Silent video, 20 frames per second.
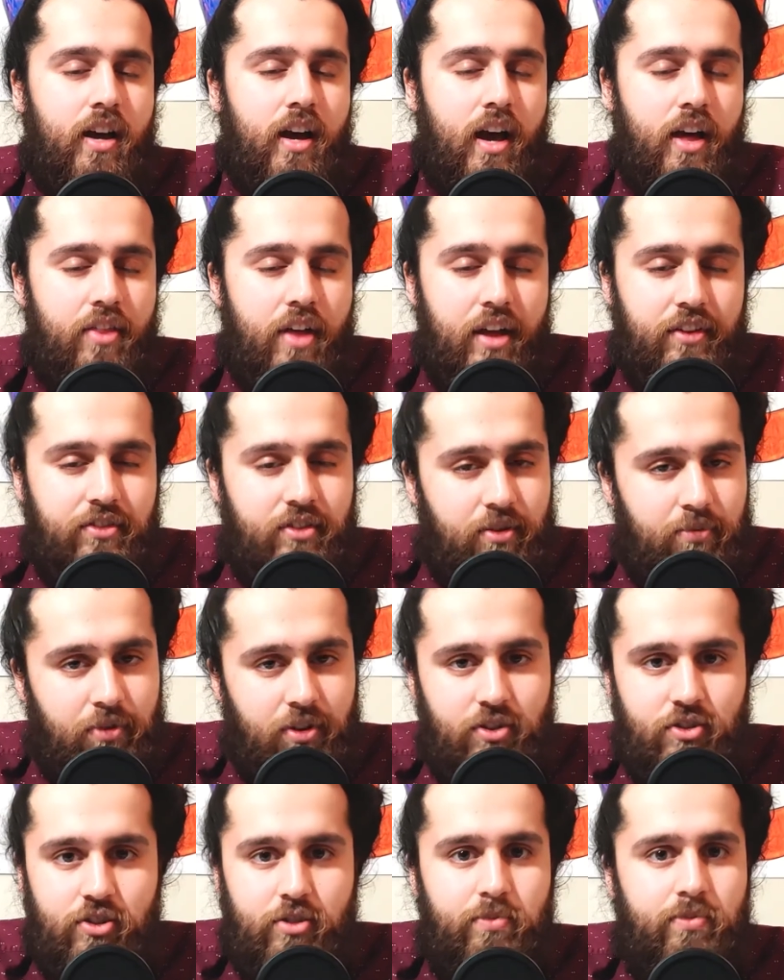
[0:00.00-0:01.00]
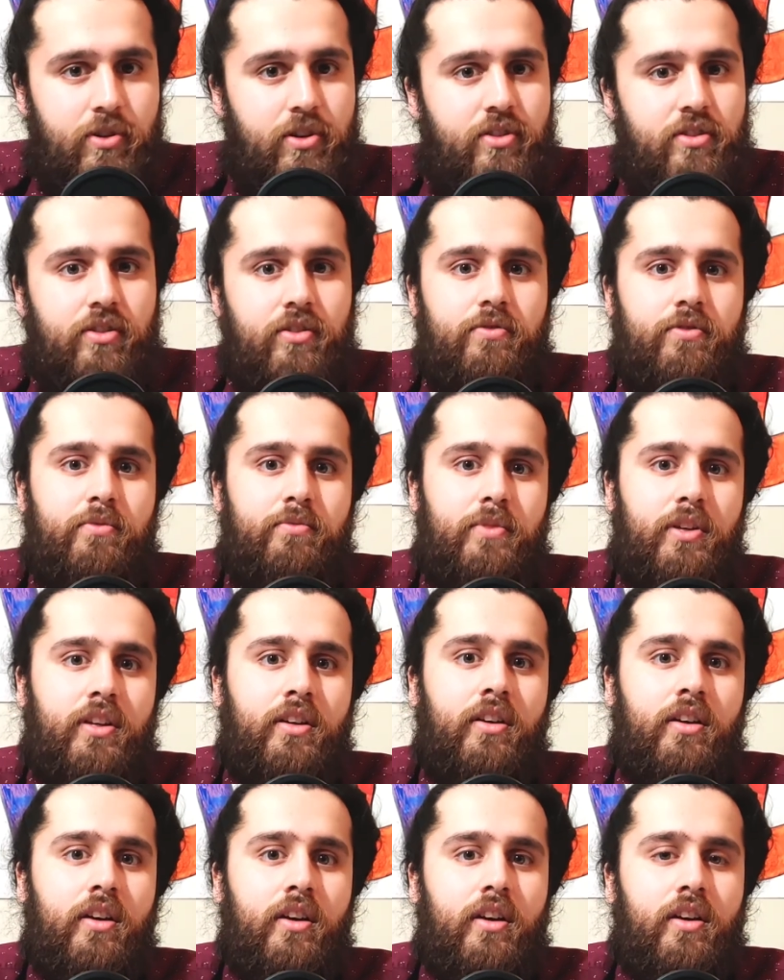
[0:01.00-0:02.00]
And that's something just personal for
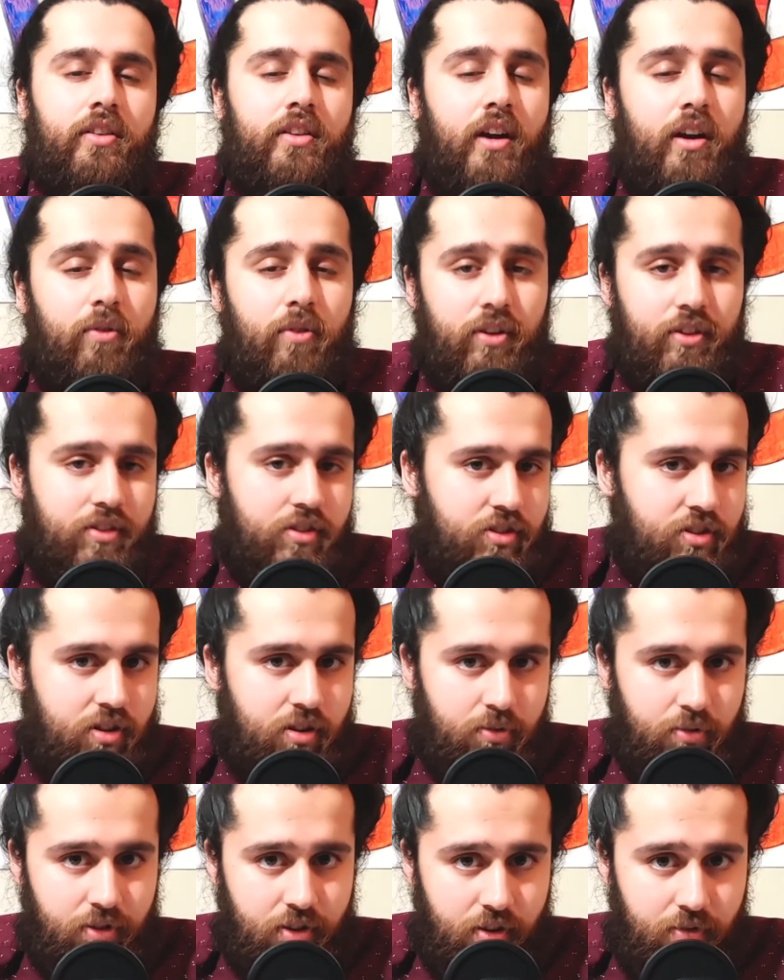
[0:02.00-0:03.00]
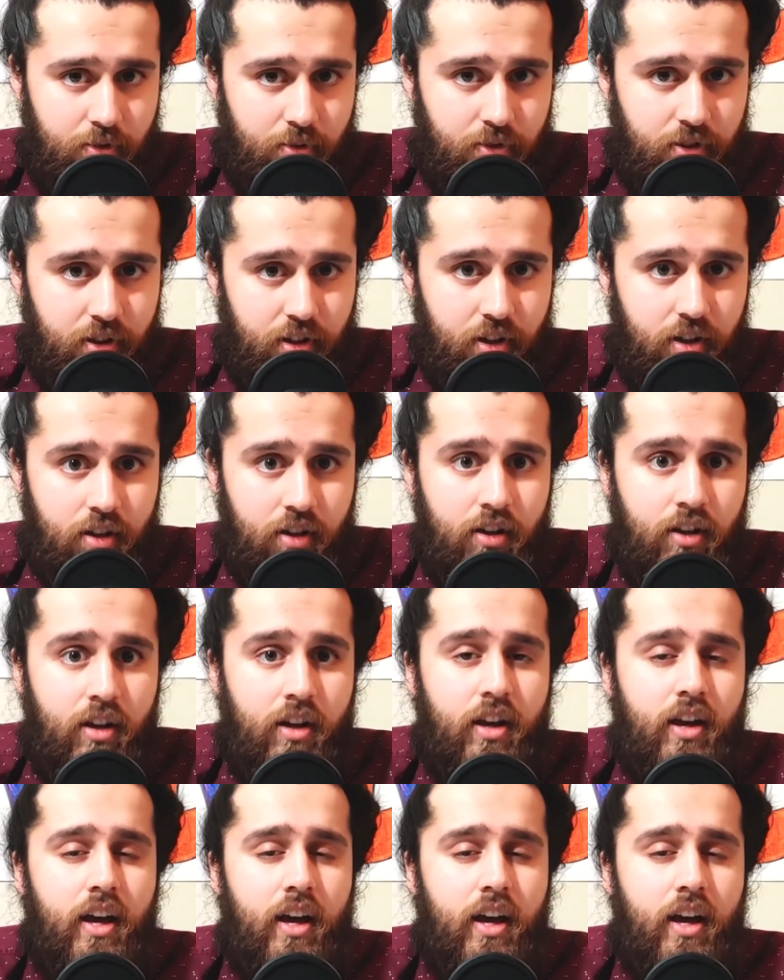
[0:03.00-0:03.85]
me that I wanted to share with everyone here.